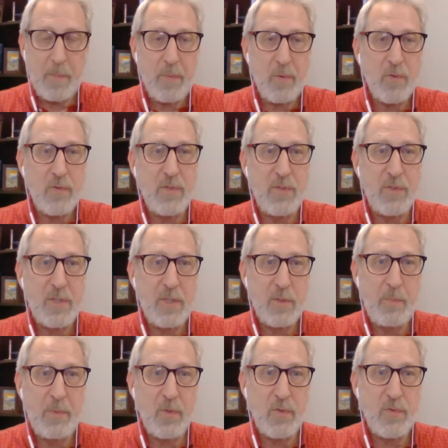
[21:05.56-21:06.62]
a person's
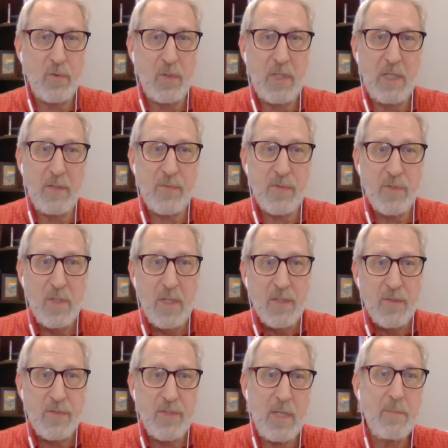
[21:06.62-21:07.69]
spiritual gifts
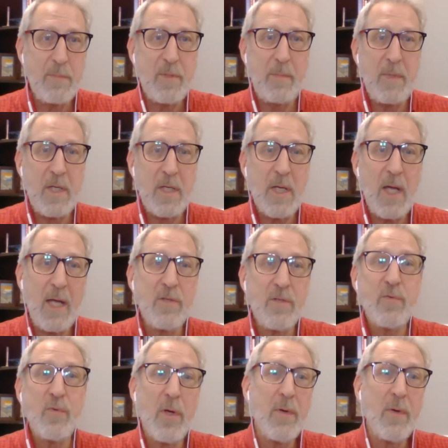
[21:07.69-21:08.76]
seem to be
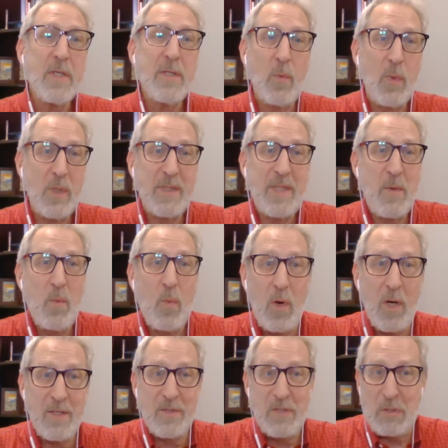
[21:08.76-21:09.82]
contrary to what they
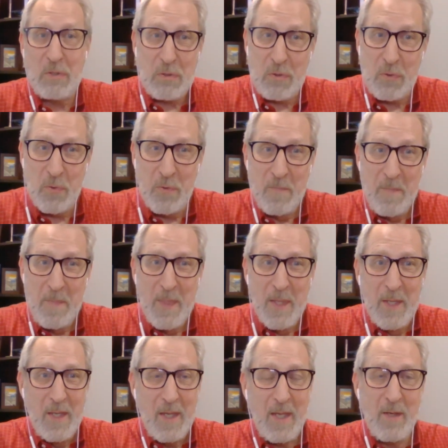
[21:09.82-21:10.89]
want to do.
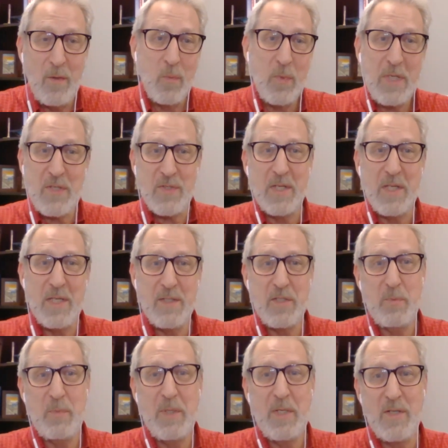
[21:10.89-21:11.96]
And the reason
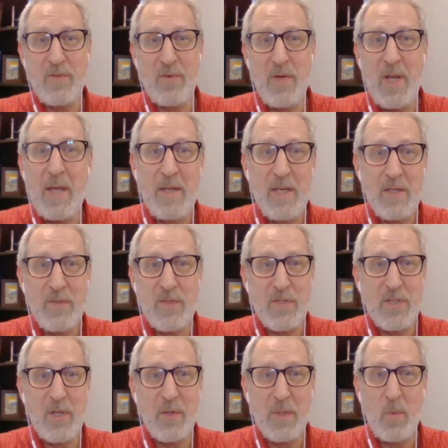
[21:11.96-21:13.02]
is because they're not
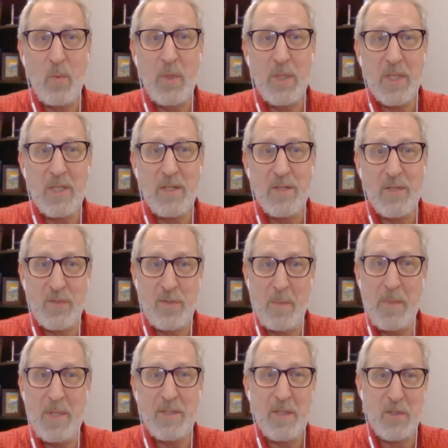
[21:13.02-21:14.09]
necessarily willing to
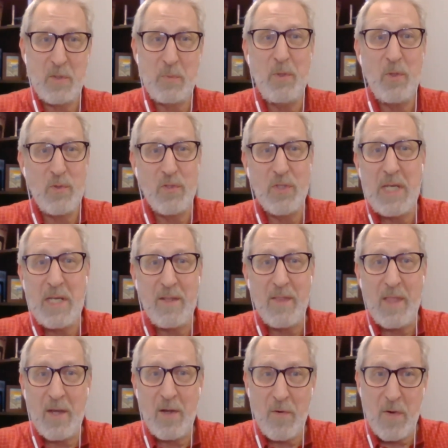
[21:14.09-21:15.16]
submit to the Spirit's leading in
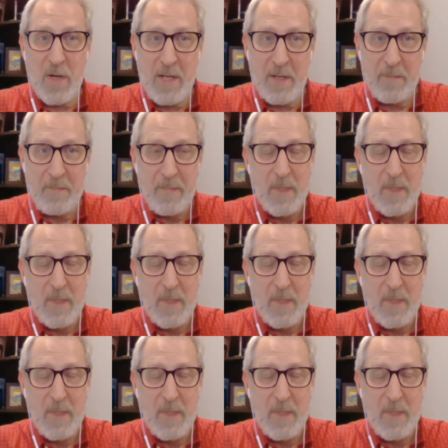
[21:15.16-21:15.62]
that area.